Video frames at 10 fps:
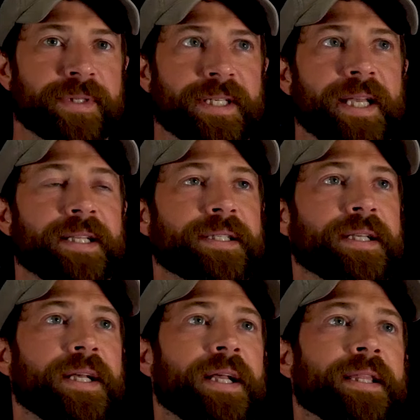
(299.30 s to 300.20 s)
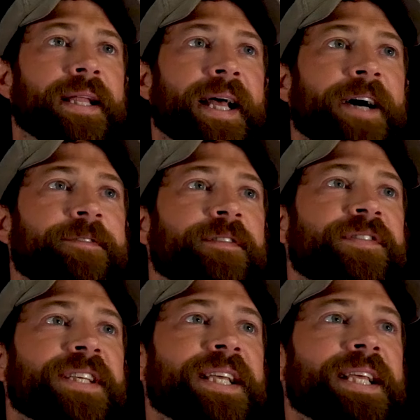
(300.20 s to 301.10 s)
states that f of
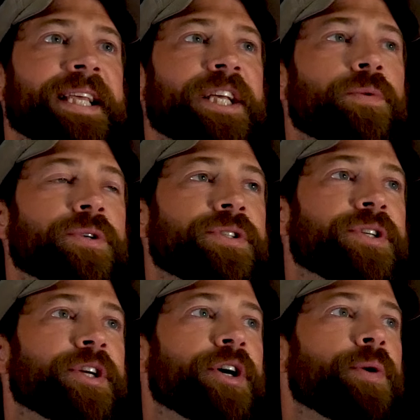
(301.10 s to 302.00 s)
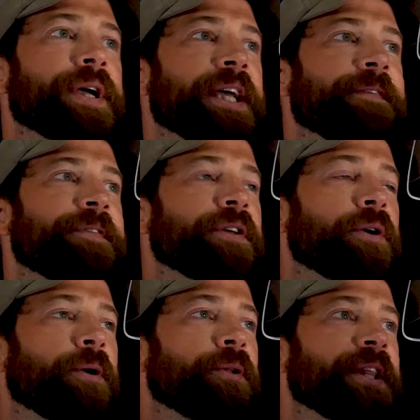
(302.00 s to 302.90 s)
c equals 0 if and
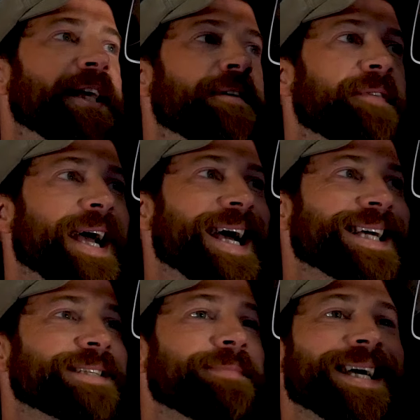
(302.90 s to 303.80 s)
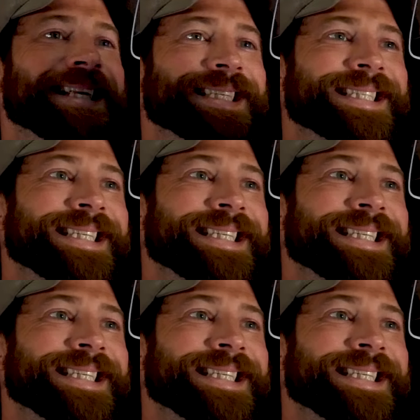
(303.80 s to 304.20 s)
only if x minus